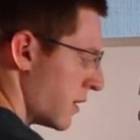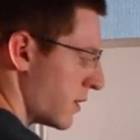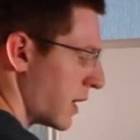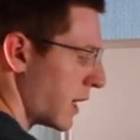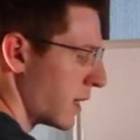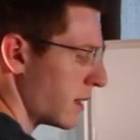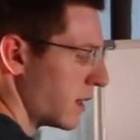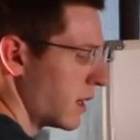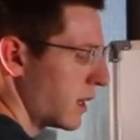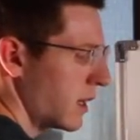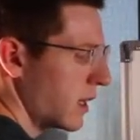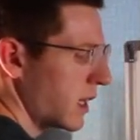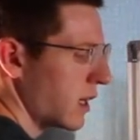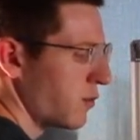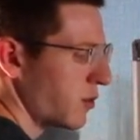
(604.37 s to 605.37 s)
that
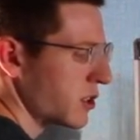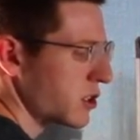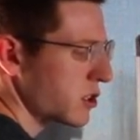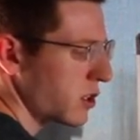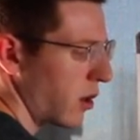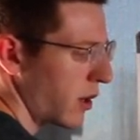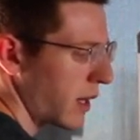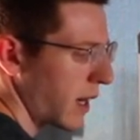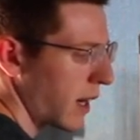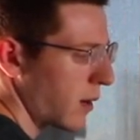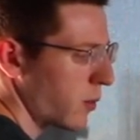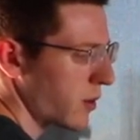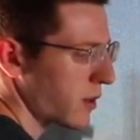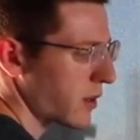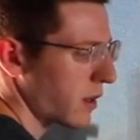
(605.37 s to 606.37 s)
if we started
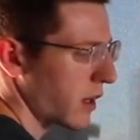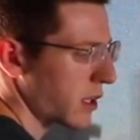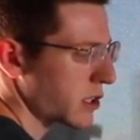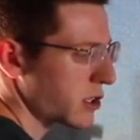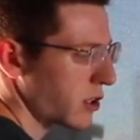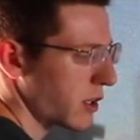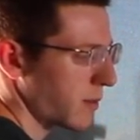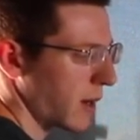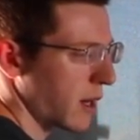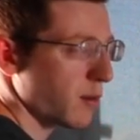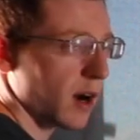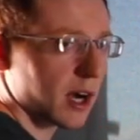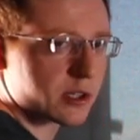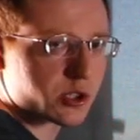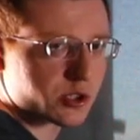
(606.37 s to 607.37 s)
out with a certain amount
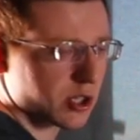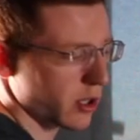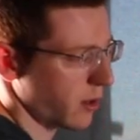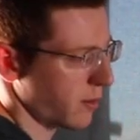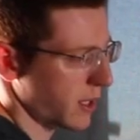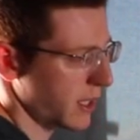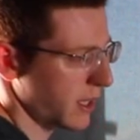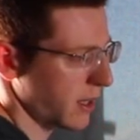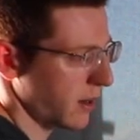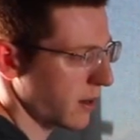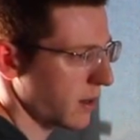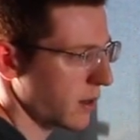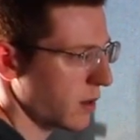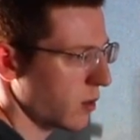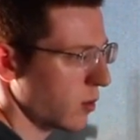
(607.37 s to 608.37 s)
of hydrogen over
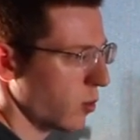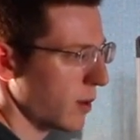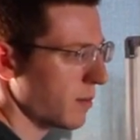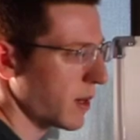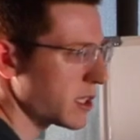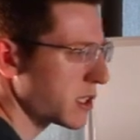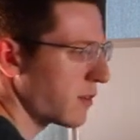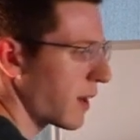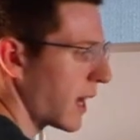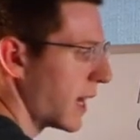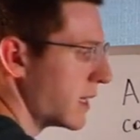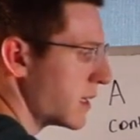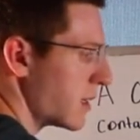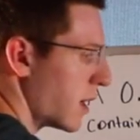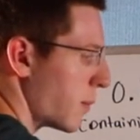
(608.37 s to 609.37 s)
here, we must have
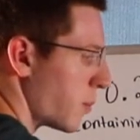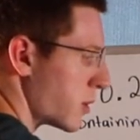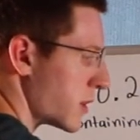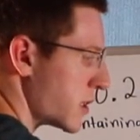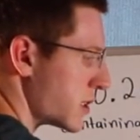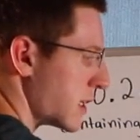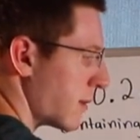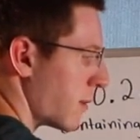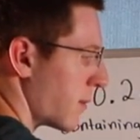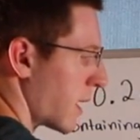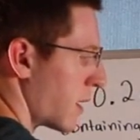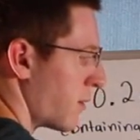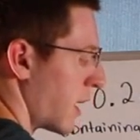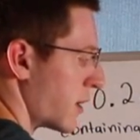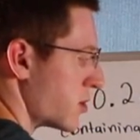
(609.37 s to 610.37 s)
ended up with the same
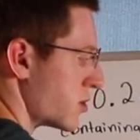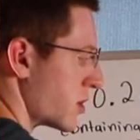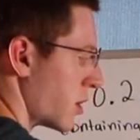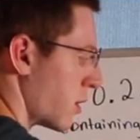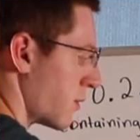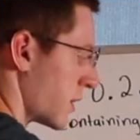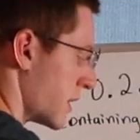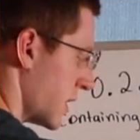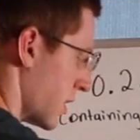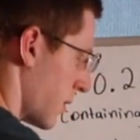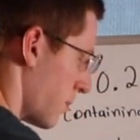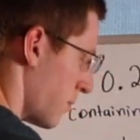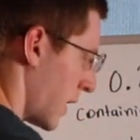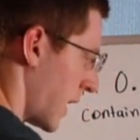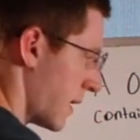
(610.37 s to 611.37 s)
amount of hydrogen over
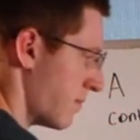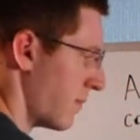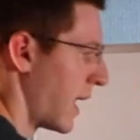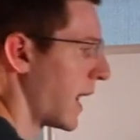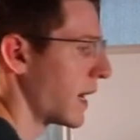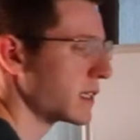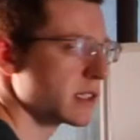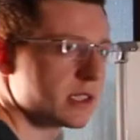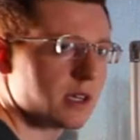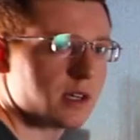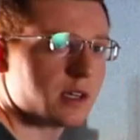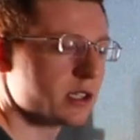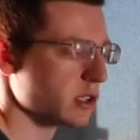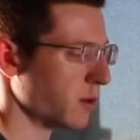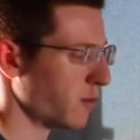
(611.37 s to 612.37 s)
here by mass.
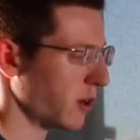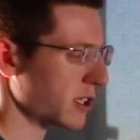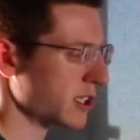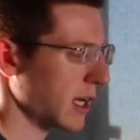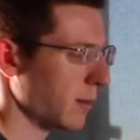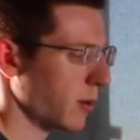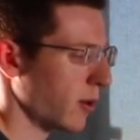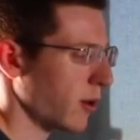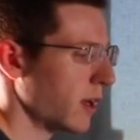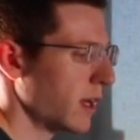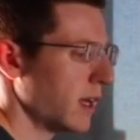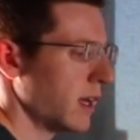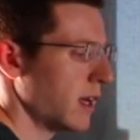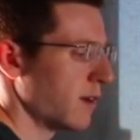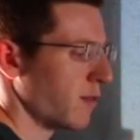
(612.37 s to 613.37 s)
So for example,
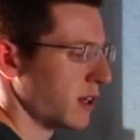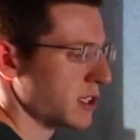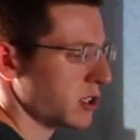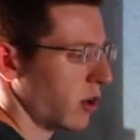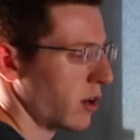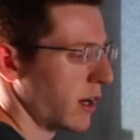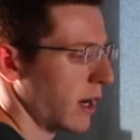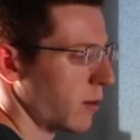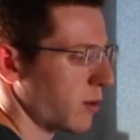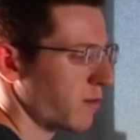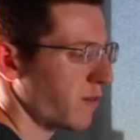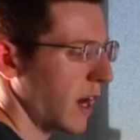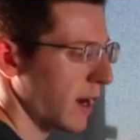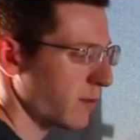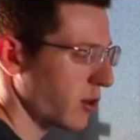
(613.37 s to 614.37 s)
if I started out with
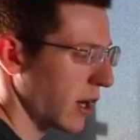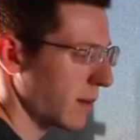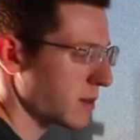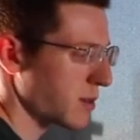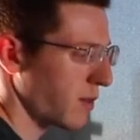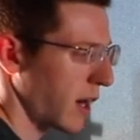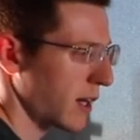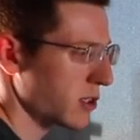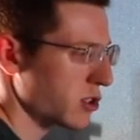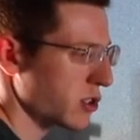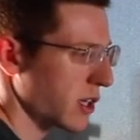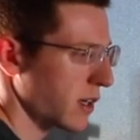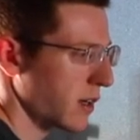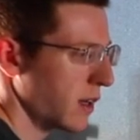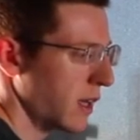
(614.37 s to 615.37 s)
5 grams of
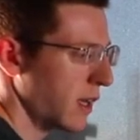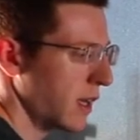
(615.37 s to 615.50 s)
hydrogen,